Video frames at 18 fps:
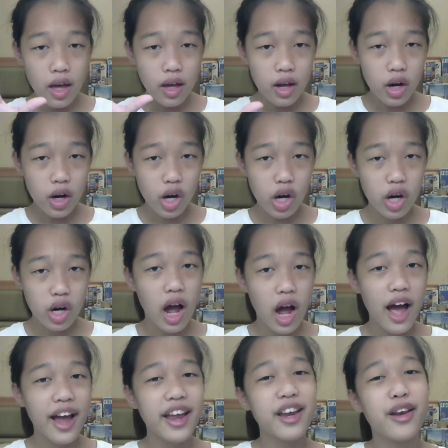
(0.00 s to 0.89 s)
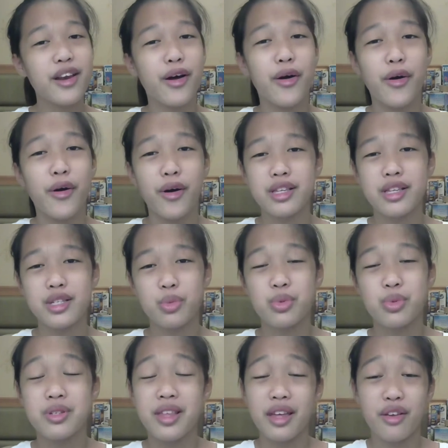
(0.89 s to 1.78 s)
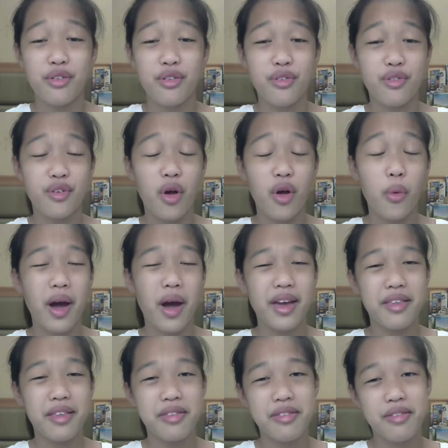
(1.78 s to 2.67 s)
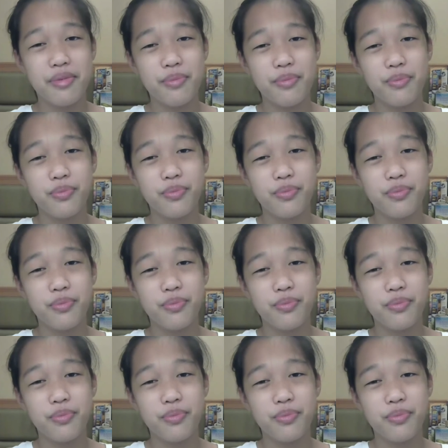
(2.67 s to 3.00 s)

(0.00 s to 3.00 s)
Her kind heart was like Snow White's.